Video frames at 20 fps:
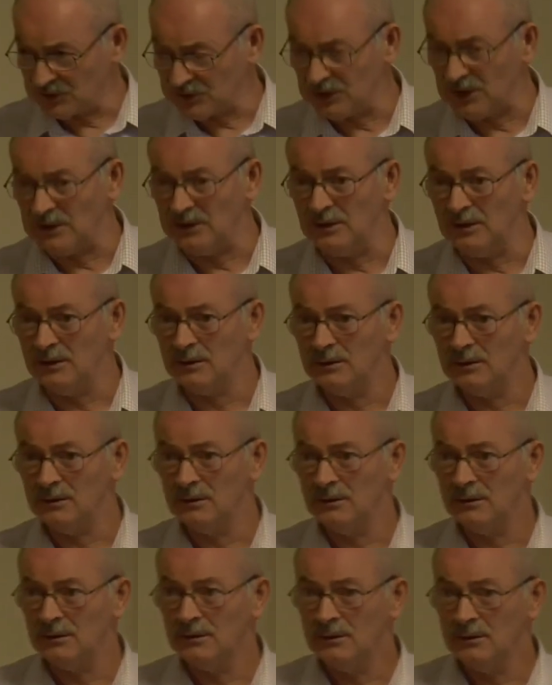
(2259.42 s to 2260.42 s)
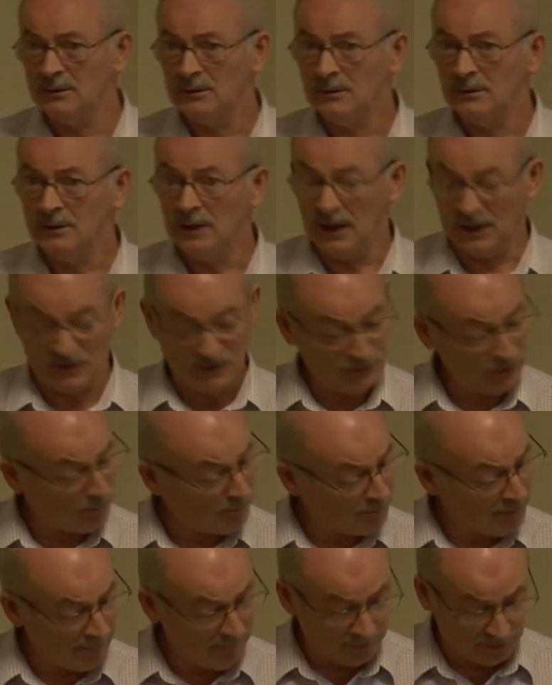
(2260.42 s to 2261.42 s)
see, and some
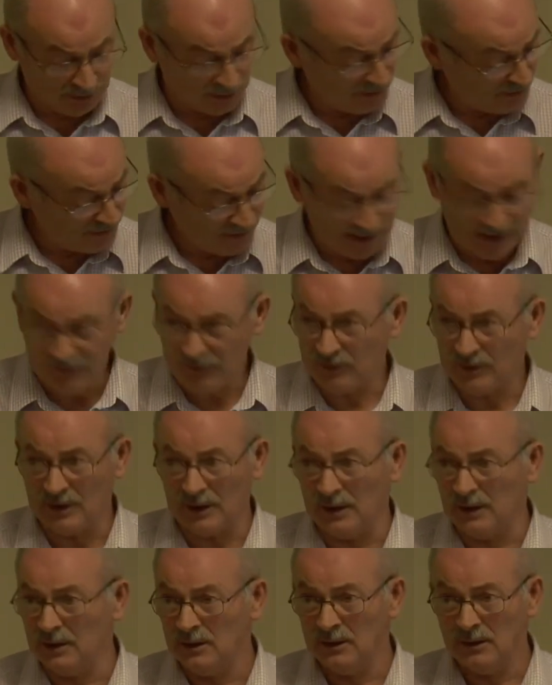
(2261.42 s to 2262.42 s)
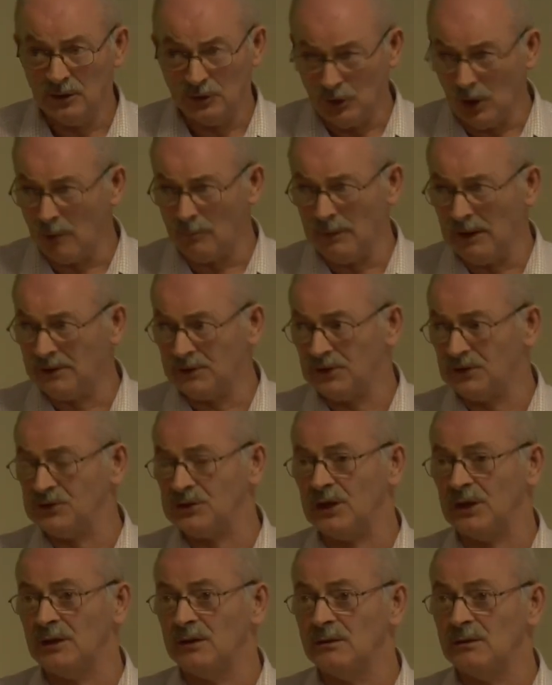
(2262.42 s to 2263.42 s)
people are definitely not meant to
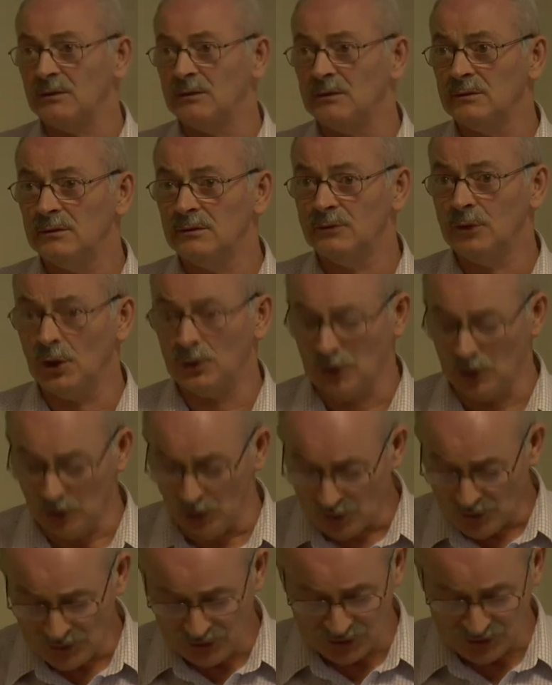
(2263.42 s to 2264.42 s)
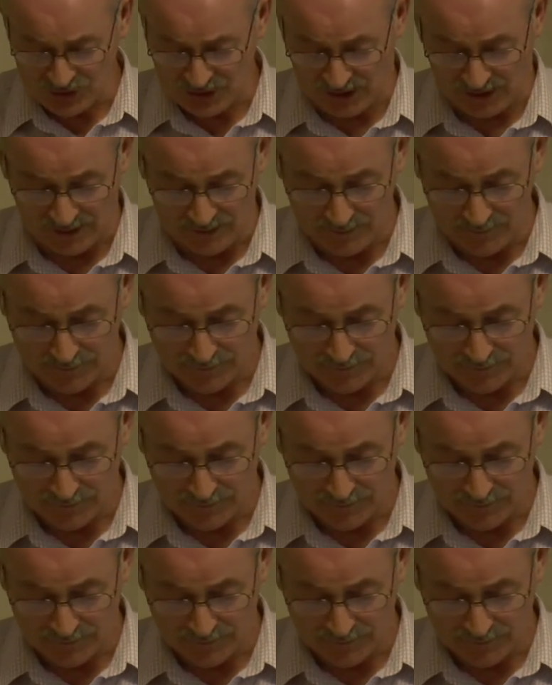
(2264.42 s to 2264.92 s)
see, not allowed to see.